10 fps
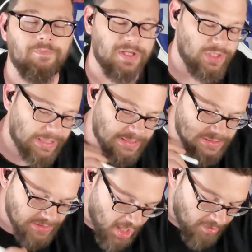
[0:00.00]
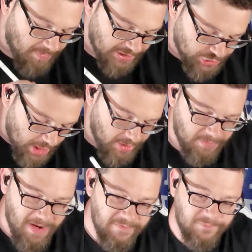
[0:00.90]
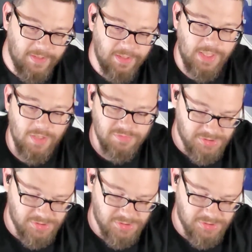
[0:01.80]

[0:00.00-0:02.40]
And you can start by sharing my videos.